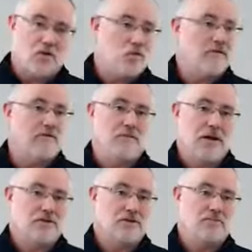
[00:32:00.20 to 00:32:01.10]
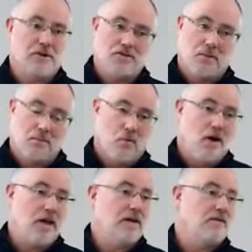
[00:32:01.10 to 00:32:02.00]
reformation, but it's a
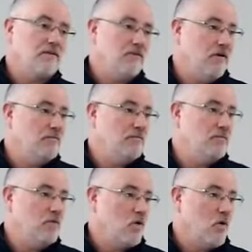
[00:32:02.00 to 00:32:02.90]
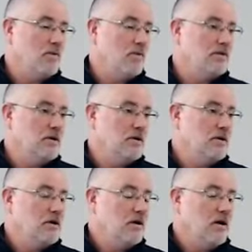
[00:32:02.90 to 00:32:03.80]
break from the Roman
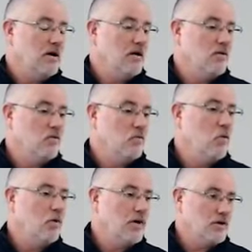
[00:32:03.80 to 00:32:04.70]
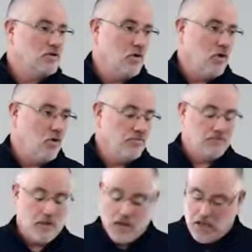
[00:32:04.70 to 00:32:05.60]
rule and control.
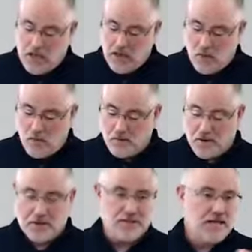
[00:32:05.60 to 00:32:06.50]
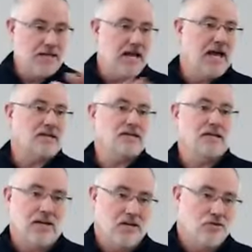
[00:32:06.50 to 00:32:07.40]
What we're going to see next
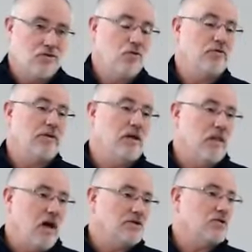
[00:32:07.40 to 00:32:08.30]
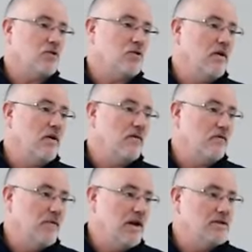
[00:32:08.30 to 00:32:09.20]
is a true theological
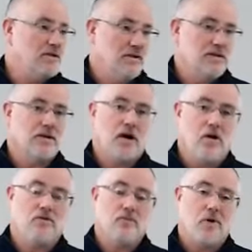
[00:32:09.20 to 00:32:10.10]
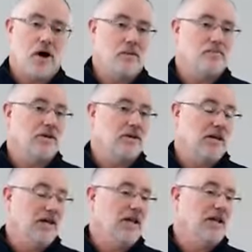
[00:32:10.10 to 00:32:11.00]
reformation, and it's going to cause some problems in
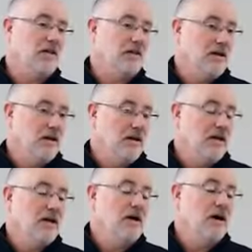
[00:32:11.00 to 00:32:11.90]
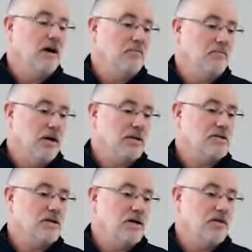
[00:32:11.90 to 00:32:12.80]
England, but
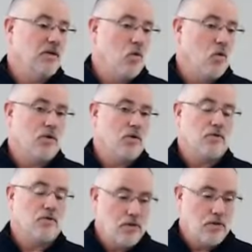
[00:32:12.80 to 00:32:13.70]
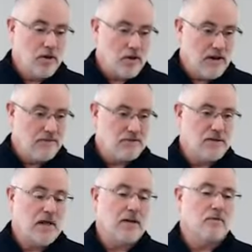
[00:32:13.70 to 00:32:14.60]
the Lord, through their efforts and their
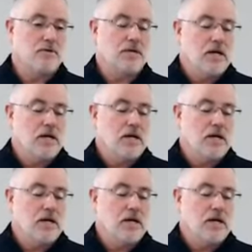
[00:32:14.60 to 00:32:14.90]
labors,